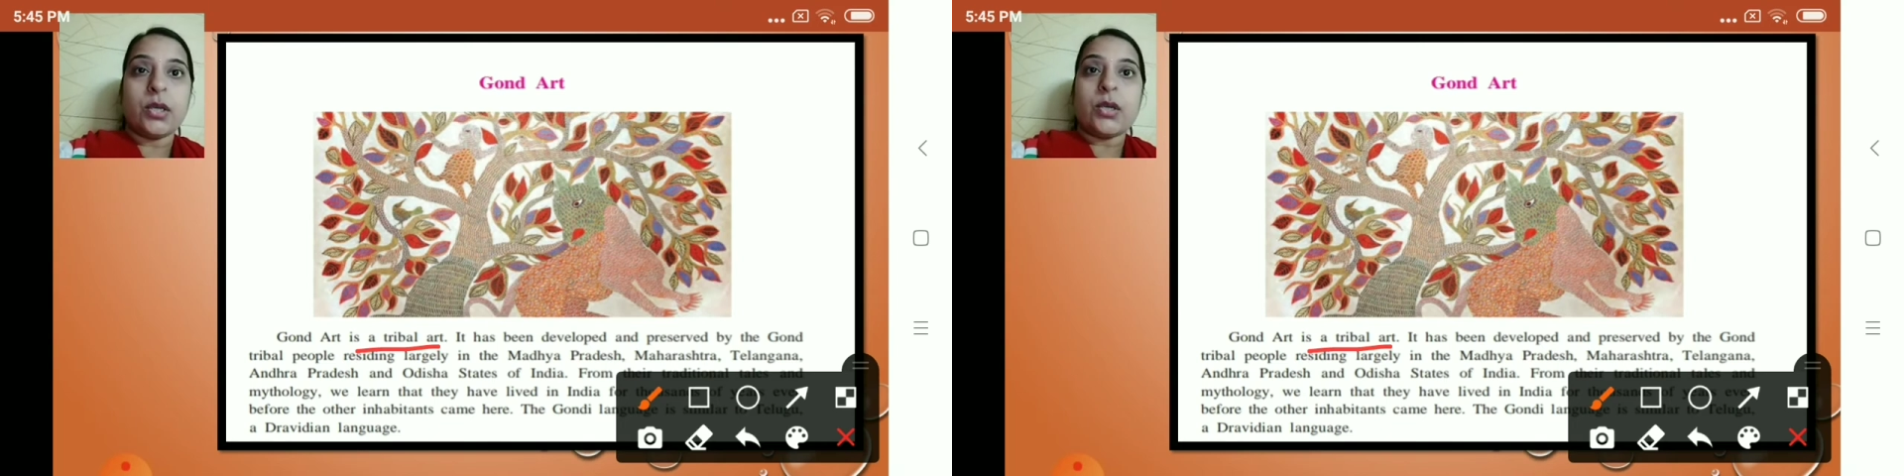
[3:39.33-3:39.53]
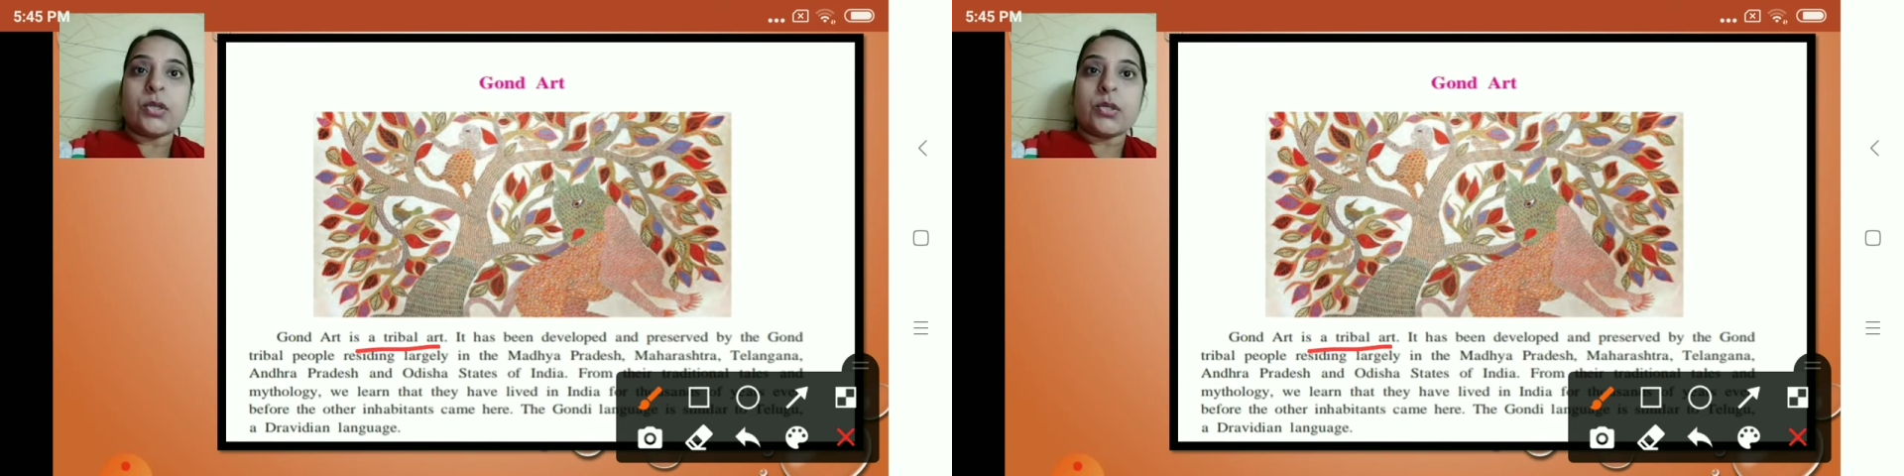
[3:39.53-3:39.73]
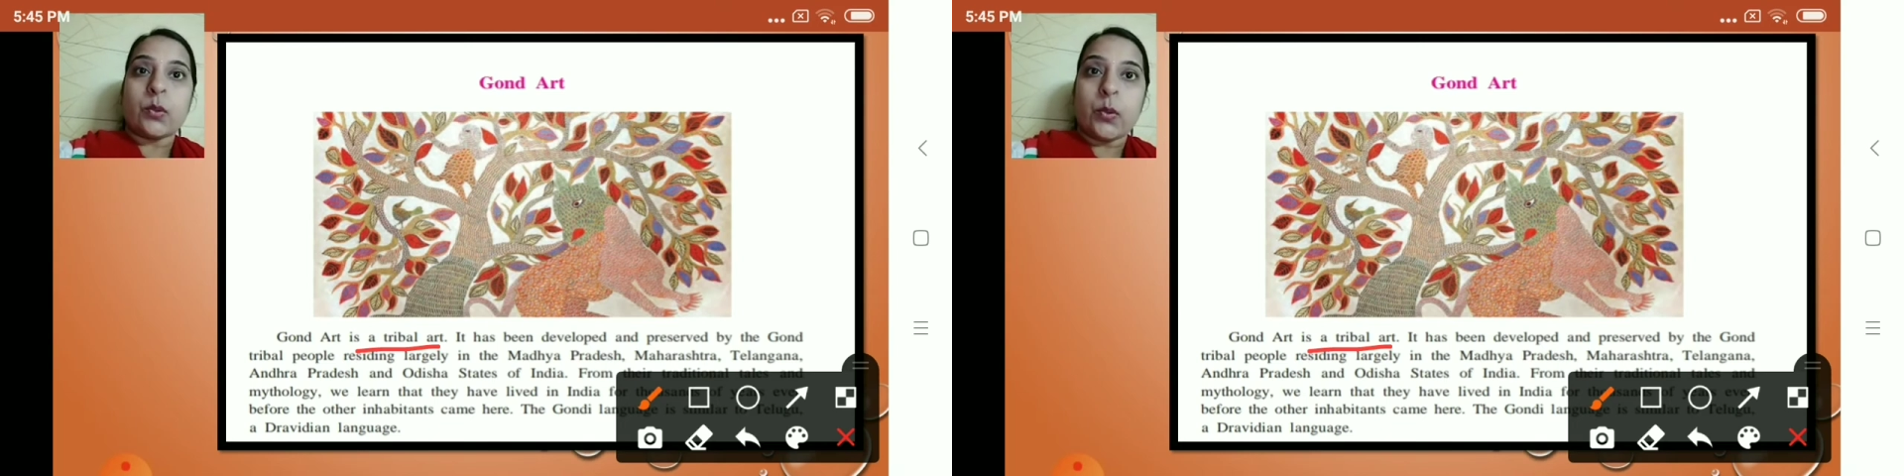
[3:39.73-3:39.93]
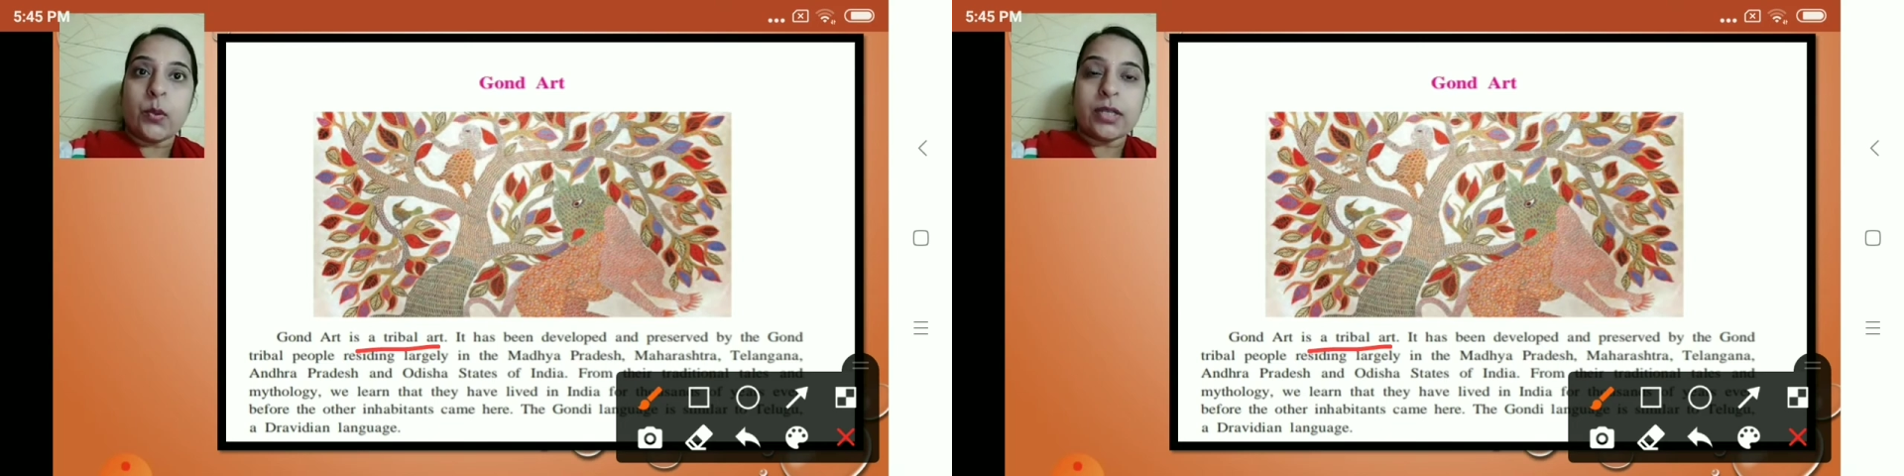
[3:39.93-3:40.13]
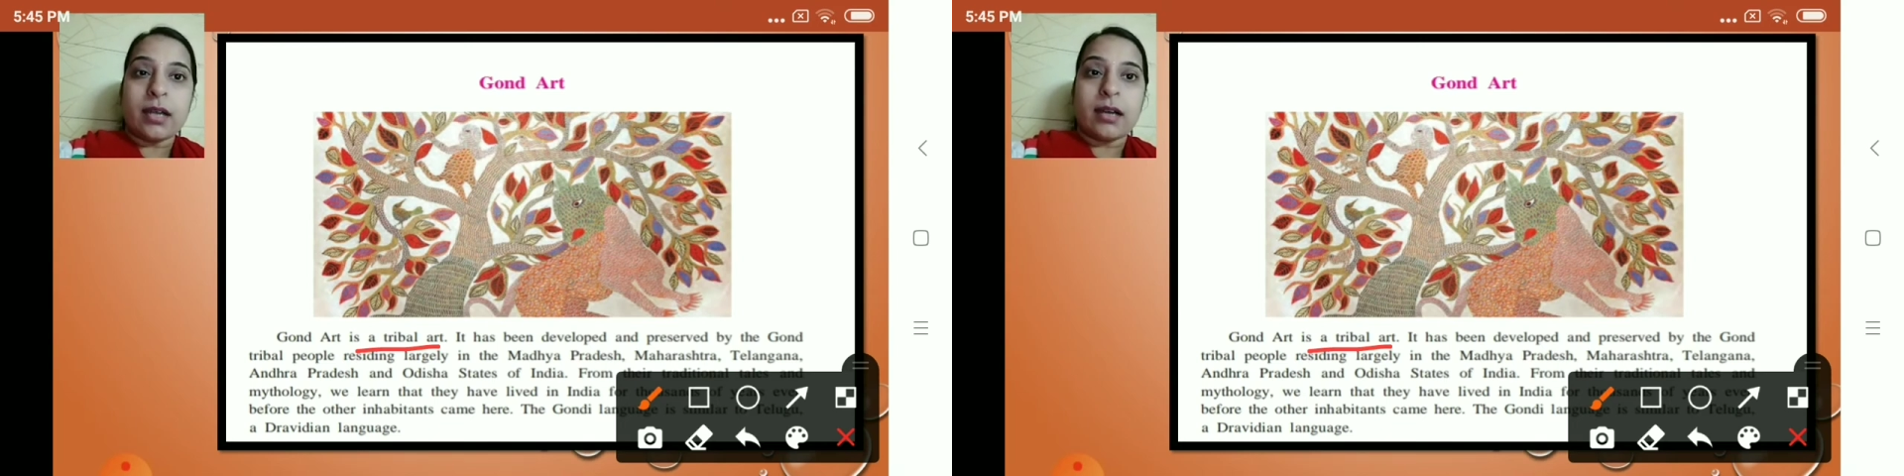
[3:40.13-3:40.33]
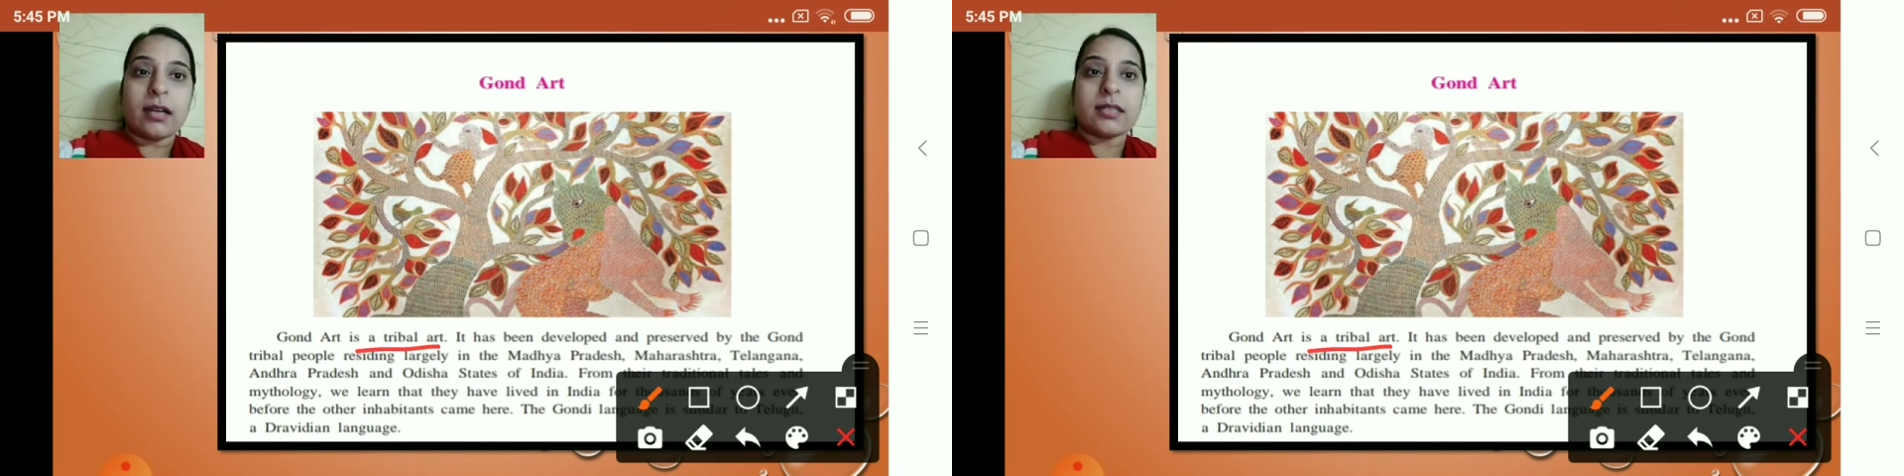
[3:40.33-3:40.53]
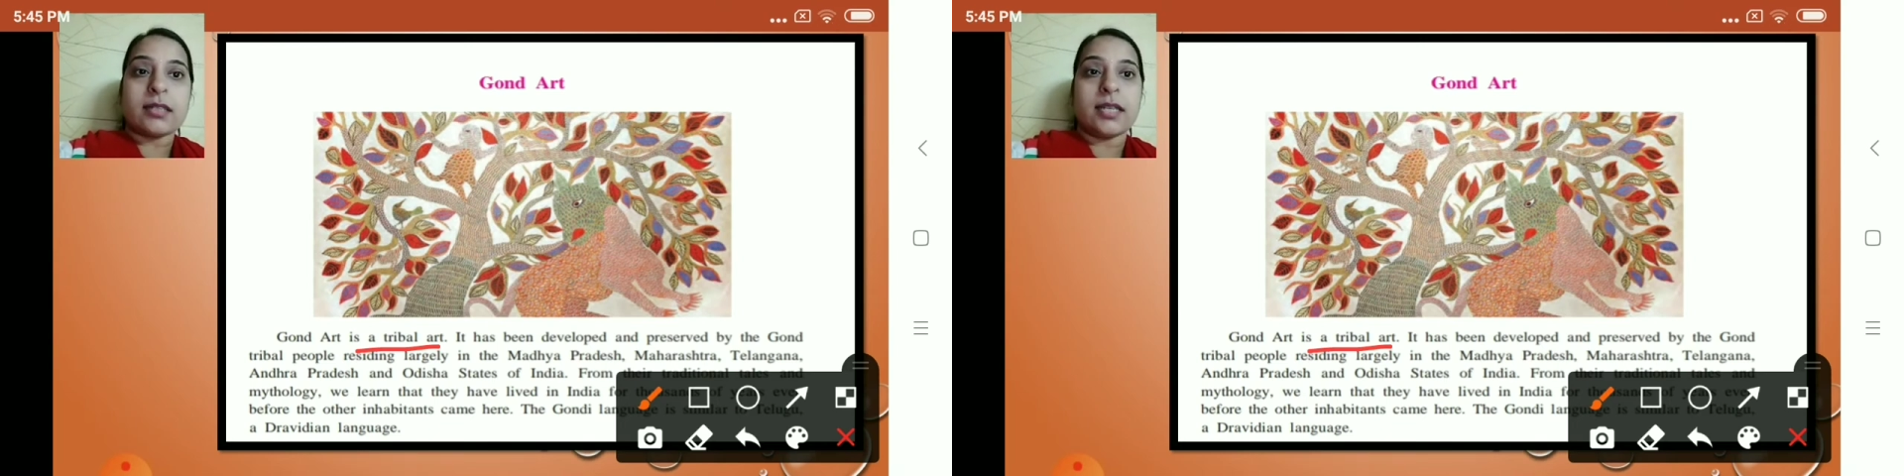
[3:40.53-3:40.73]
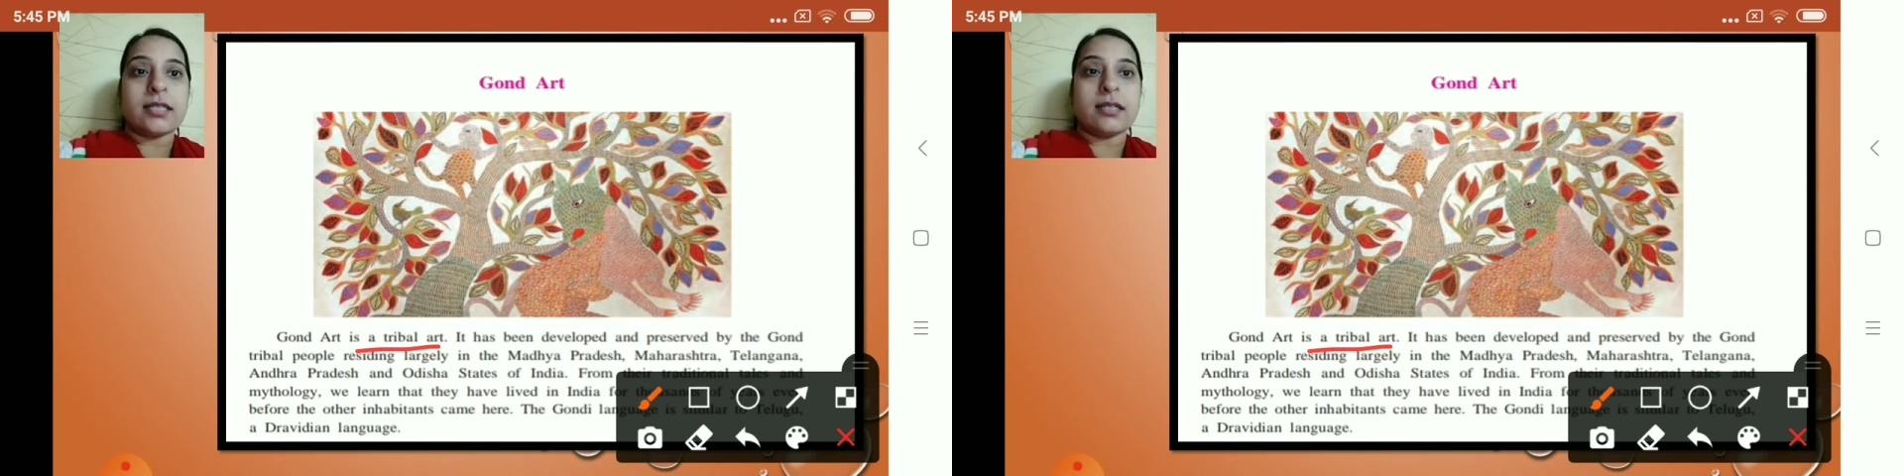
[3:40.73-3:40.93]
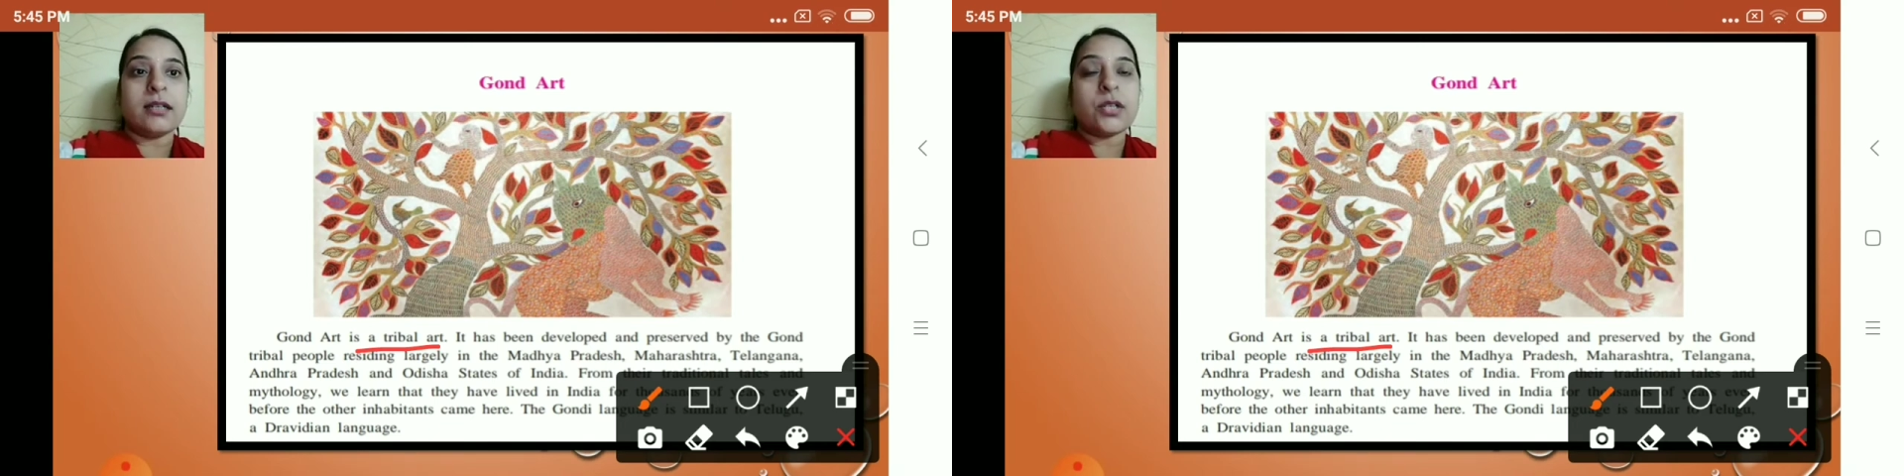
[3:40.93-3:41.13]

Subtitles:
So Gond art is a